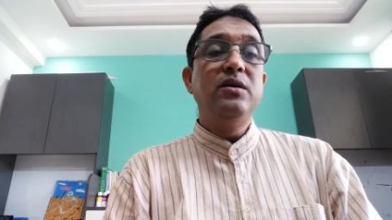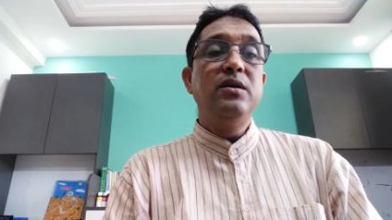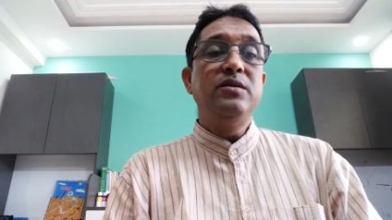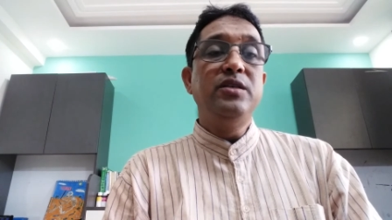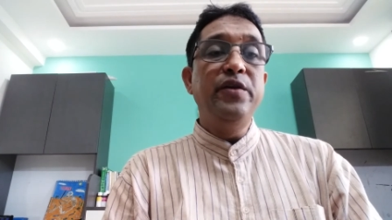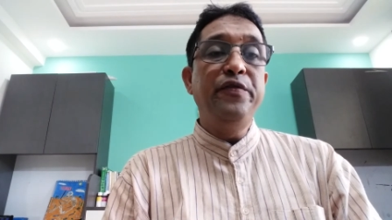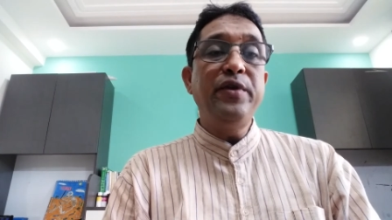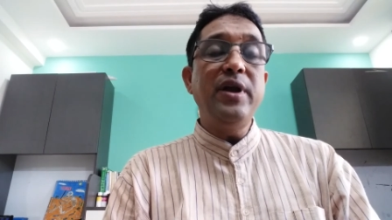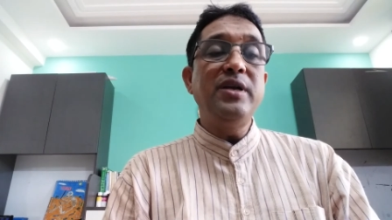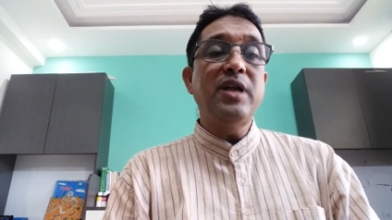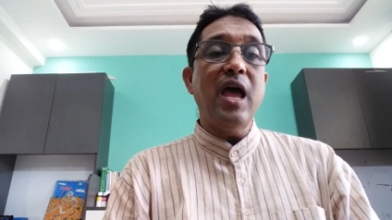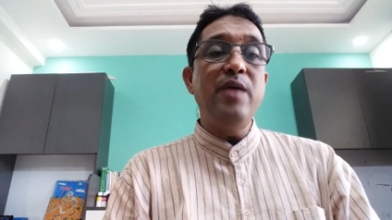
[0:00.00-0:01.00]

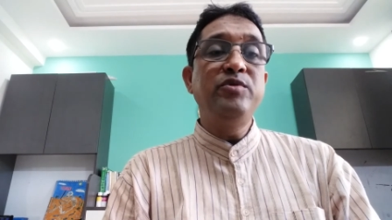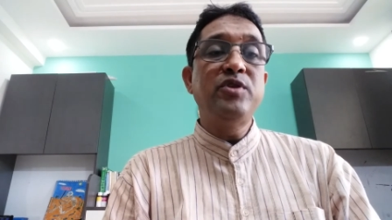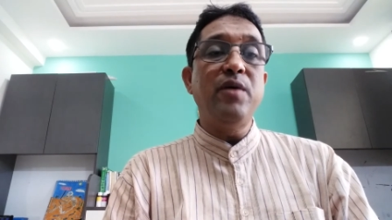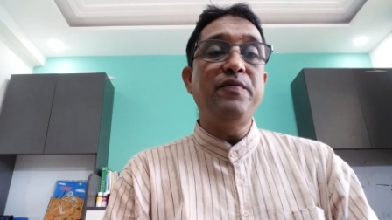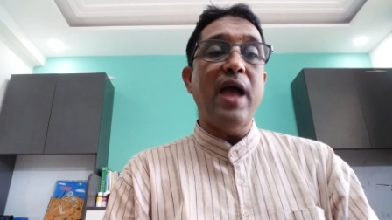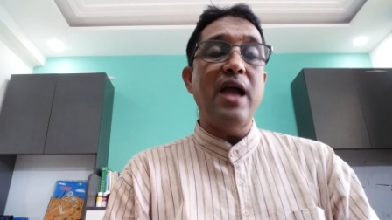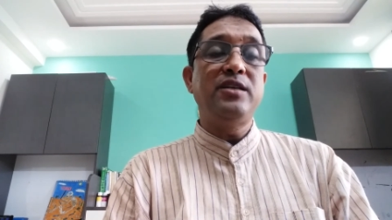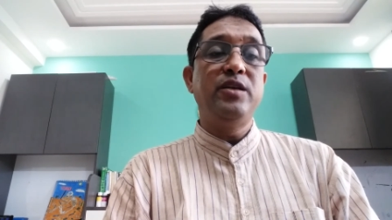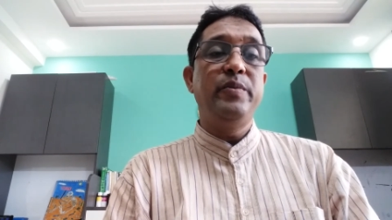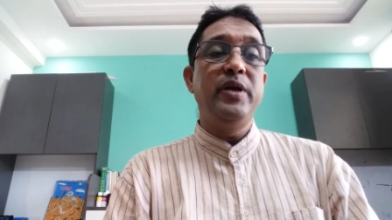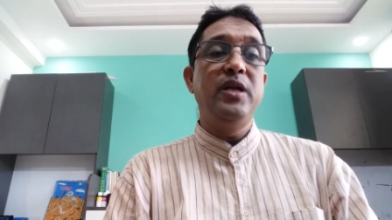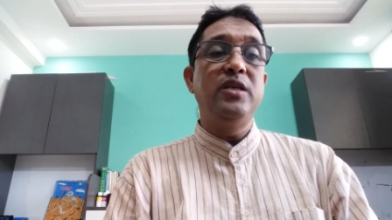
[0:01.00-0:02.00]
different types of
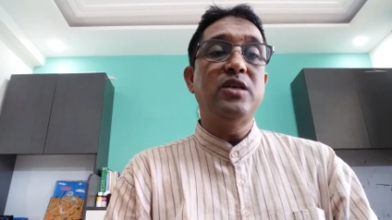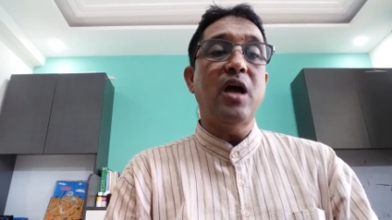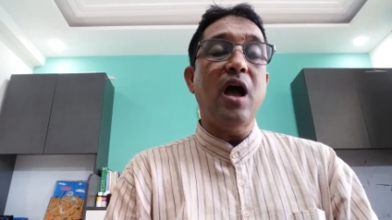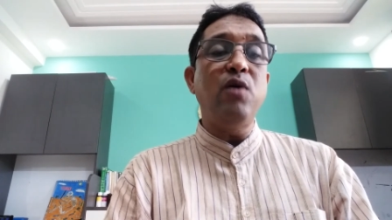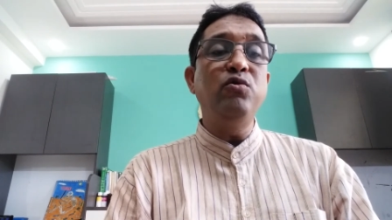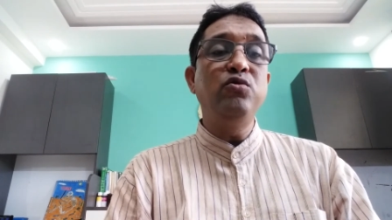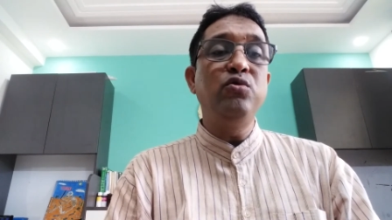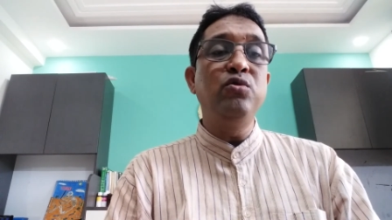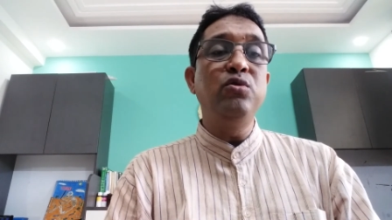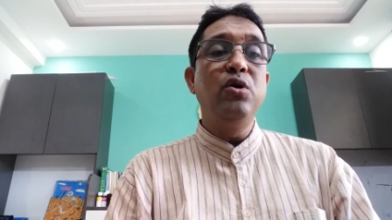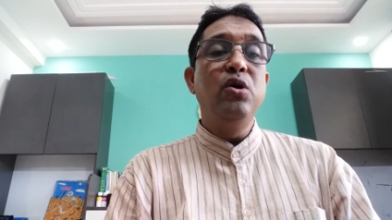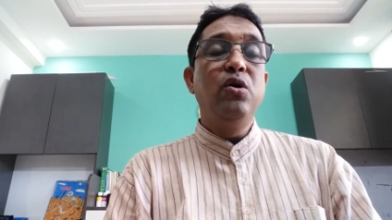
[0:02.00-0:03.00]
activities, how
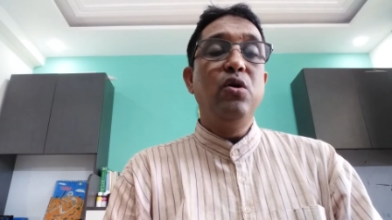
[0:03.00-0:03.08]
to